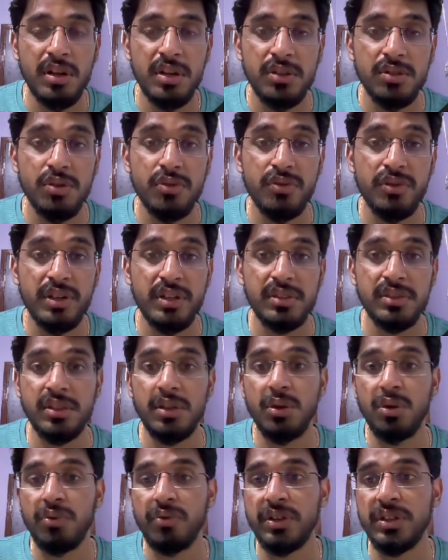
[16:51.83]
So if it is
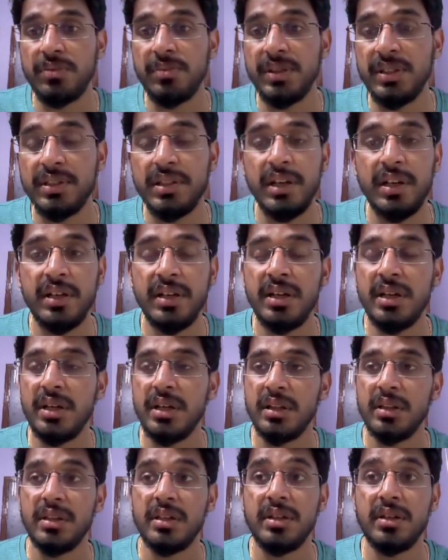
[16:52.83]
0, which means that
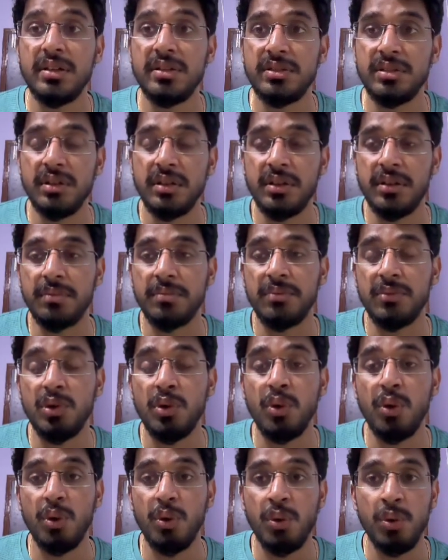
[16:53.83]
there is
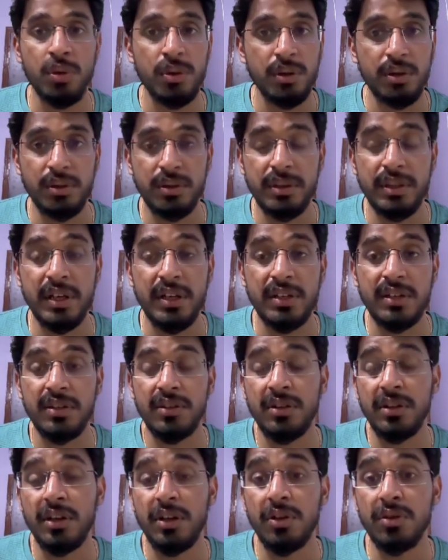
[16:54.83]
no role that
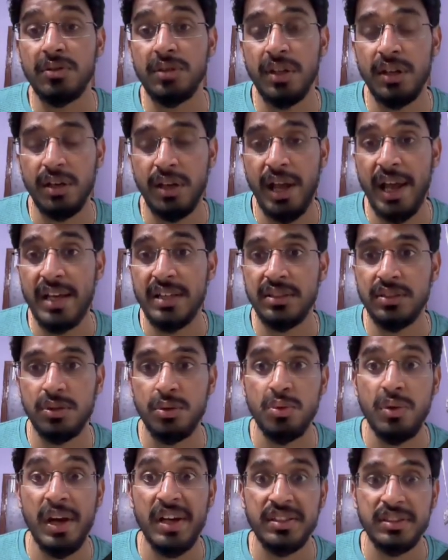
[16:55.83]
the user has
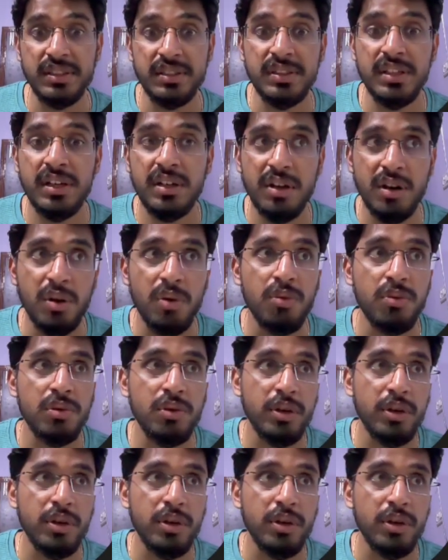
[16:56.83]
to access that route.